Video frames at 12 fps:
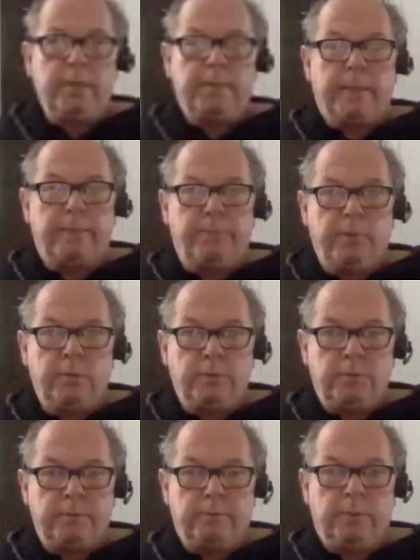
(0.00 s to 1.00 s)
it, if you go
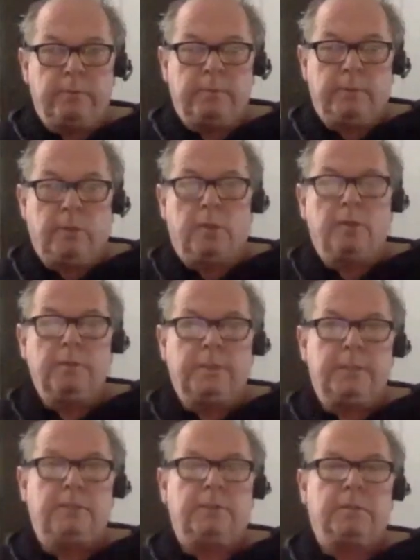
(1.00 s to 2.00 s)
sort of long
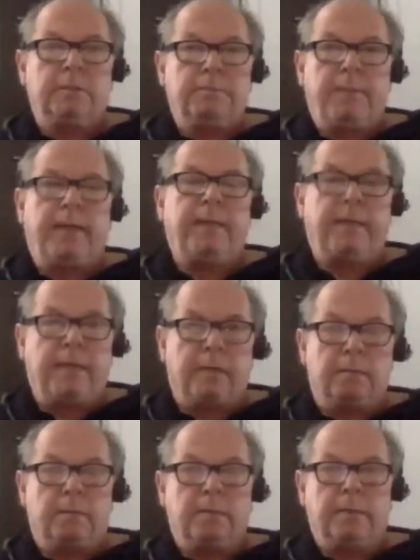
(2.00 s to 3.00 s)
distance, pan out
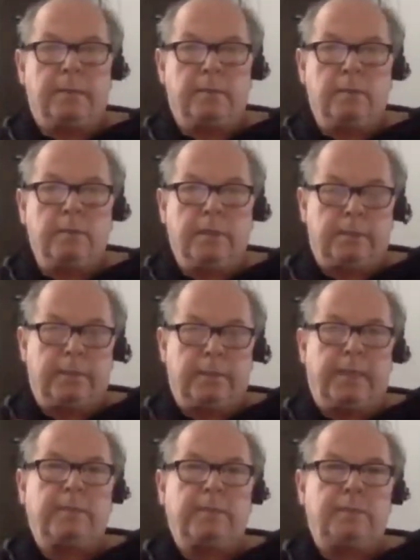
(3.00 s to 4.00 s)
and look at the
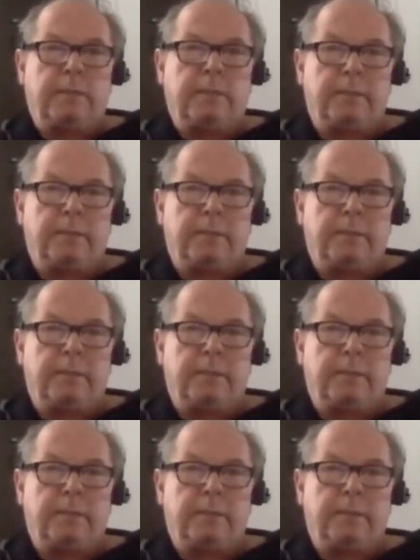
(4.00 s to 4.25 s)
essay